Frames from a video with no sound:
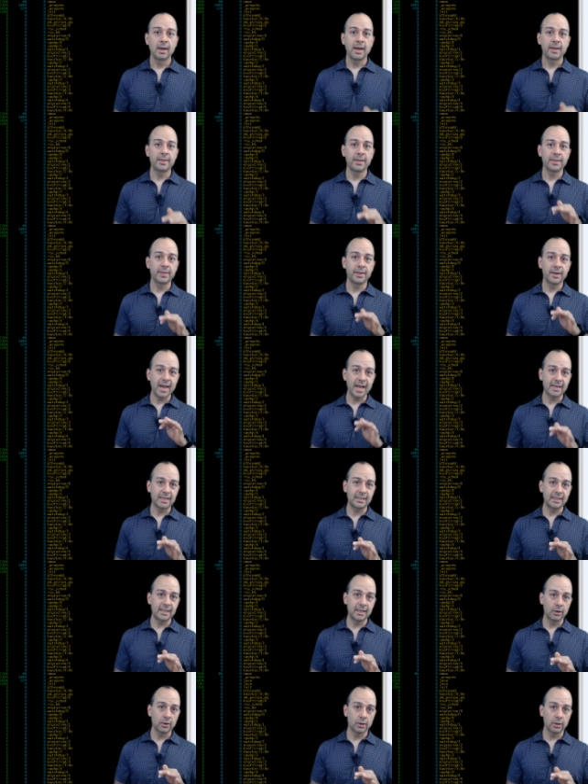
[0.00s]
And then the next
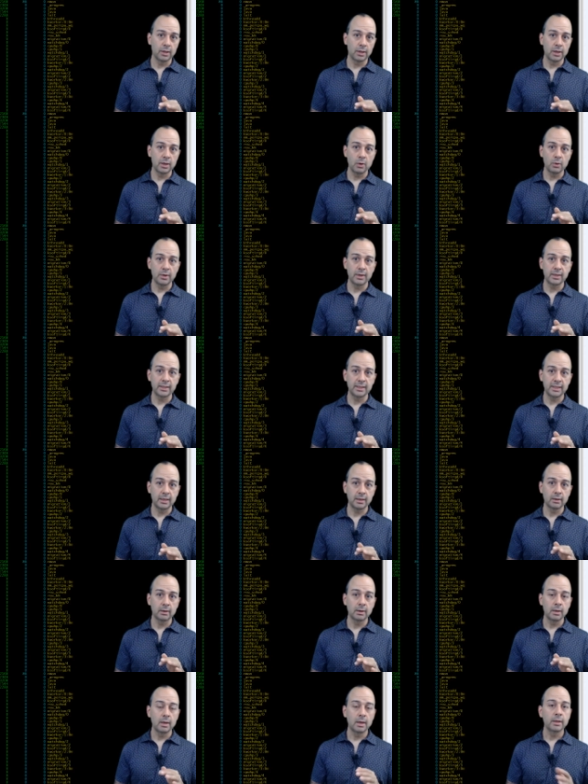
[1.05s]
thing you're going to notice
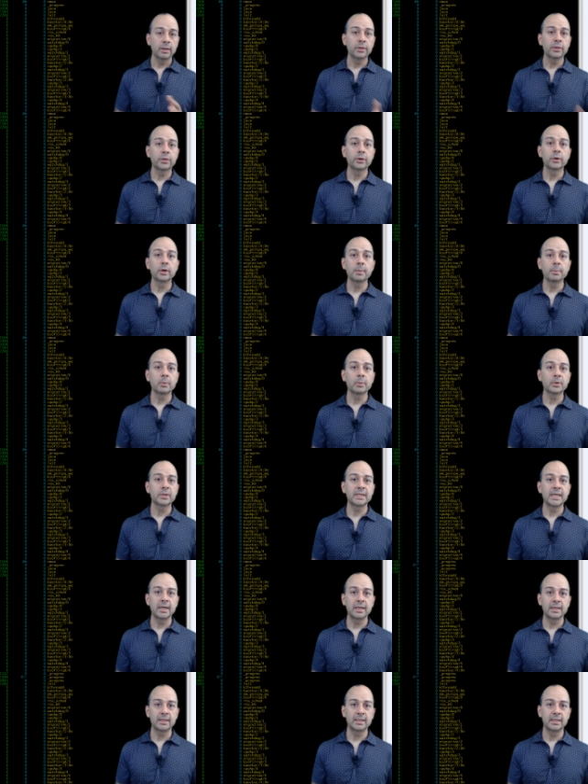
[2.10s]
here, 30%
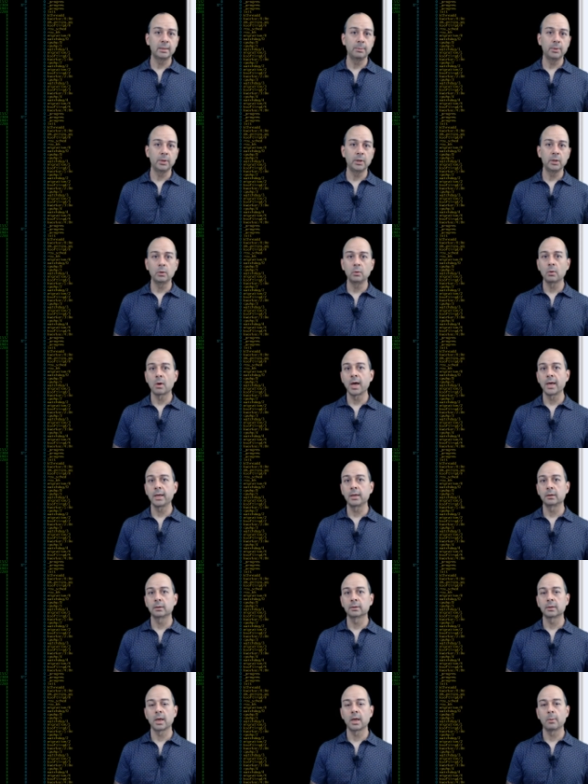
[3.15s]
CPU
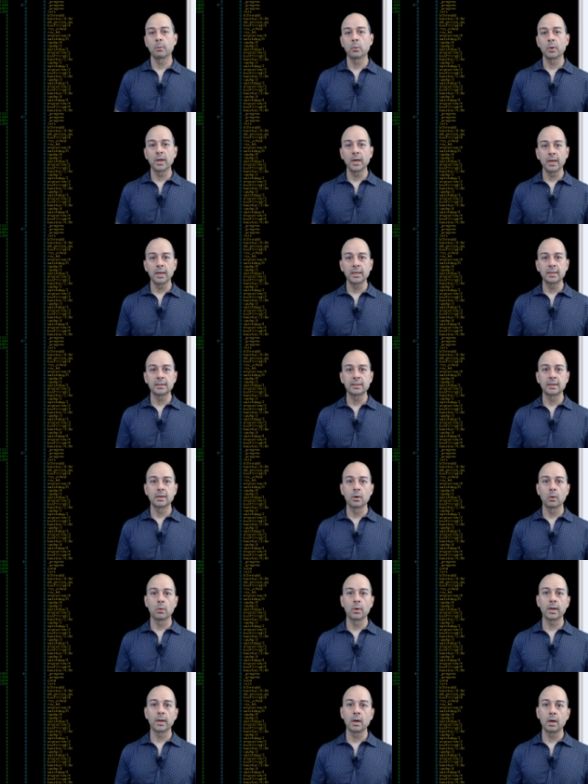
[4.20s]
idle time. What is
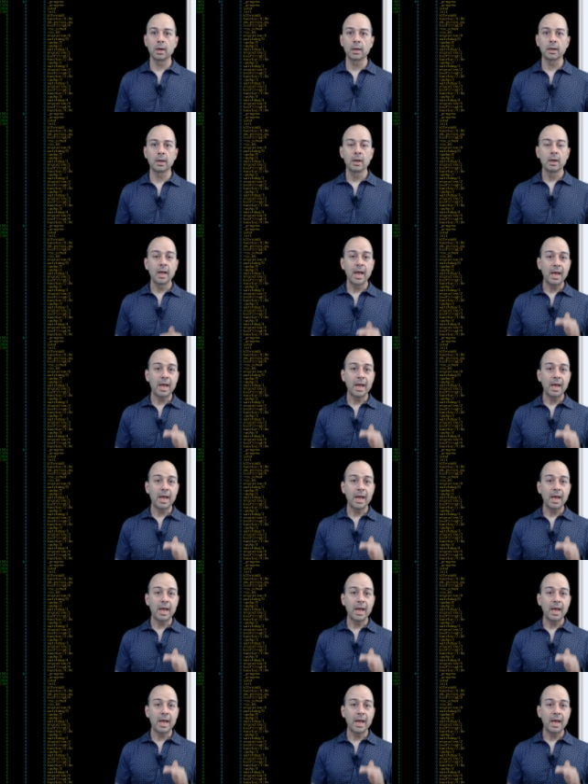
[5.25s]
going on?